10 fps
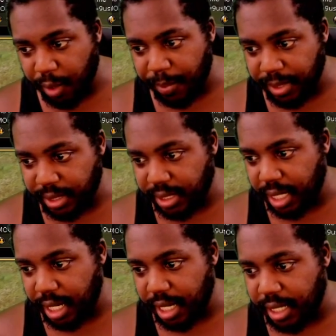weapons.
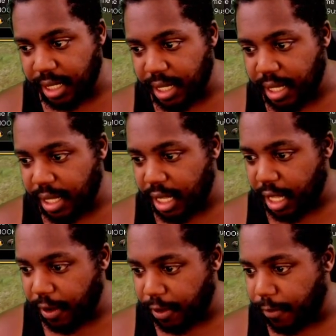
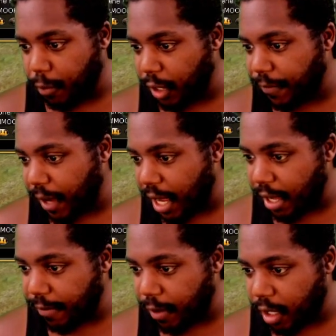The
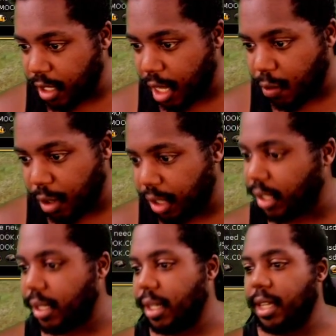45 clockwork
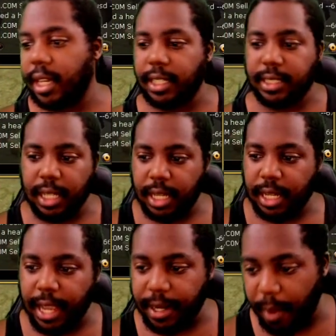is
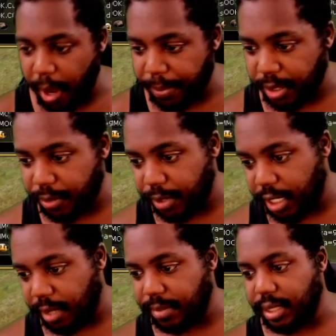kind of popular when it
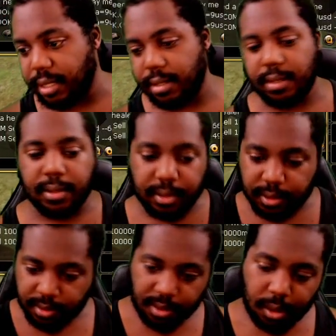comes to
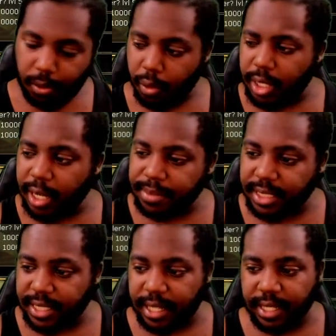
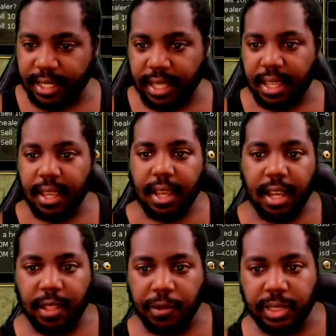selling.
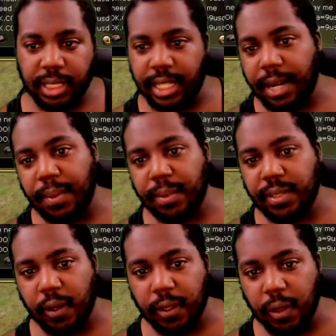You'll see a lot of people
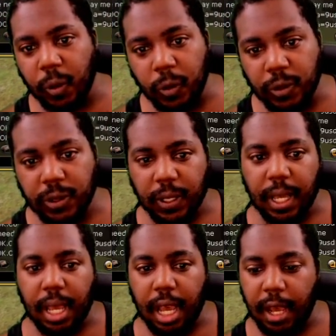selling those.
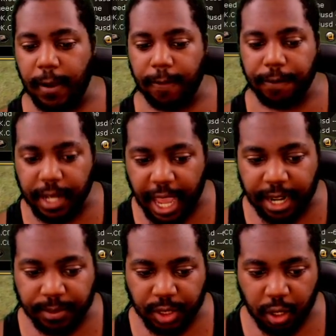Event
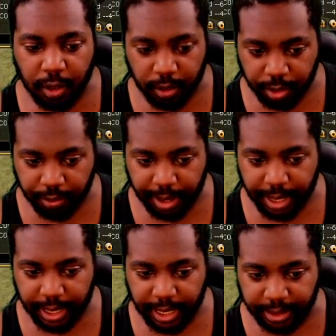items are
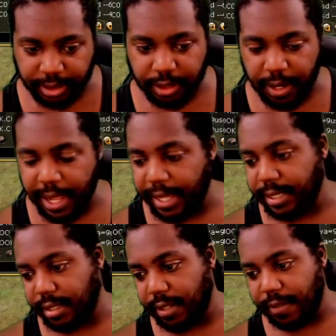great, Easter eggs
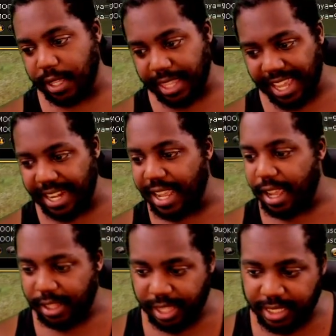and stuff like that.
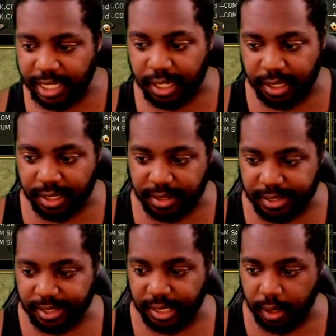That's hella good to
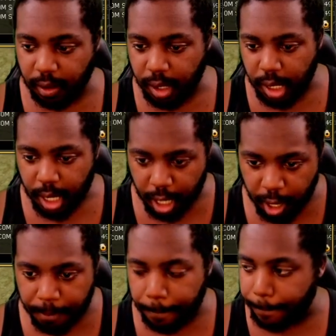sell.
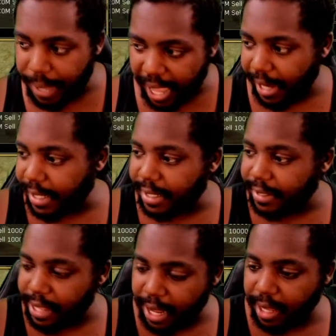Back in the
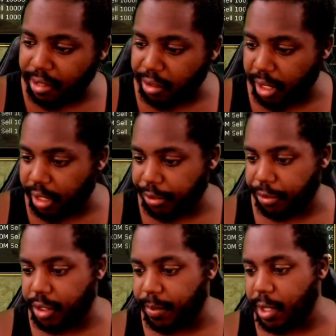day, it
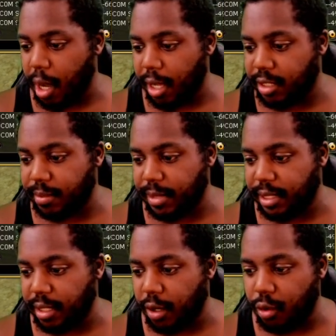used to be awesome to
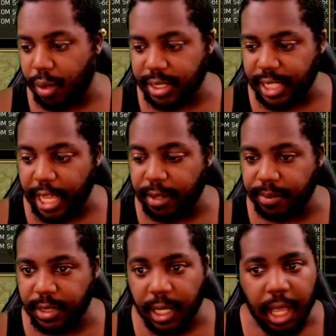sell quest
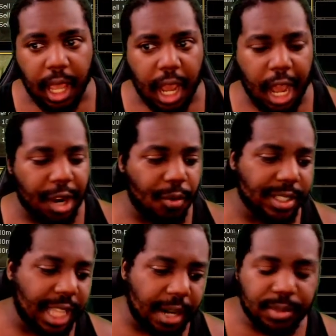items.
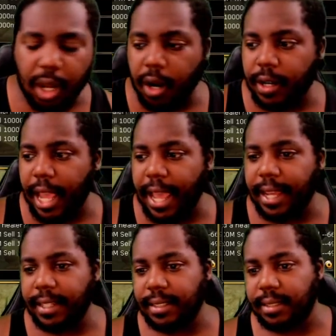Quest items aren't
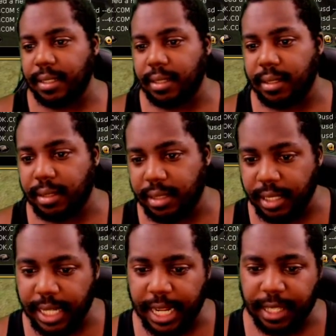as
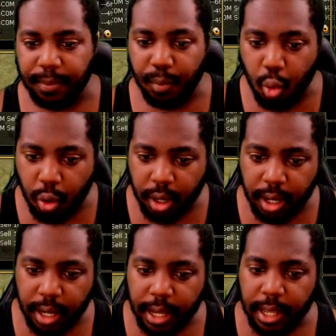good
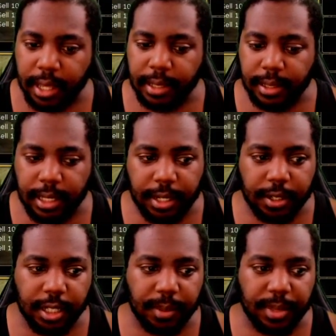anymore,
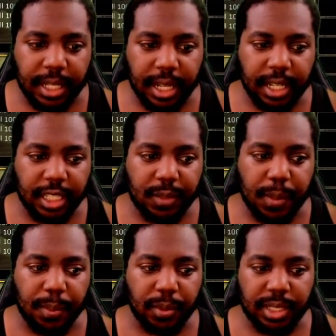literally because
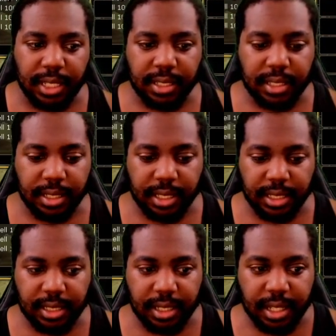people tend to
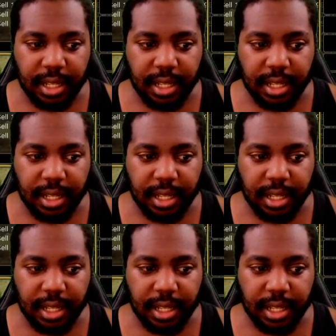just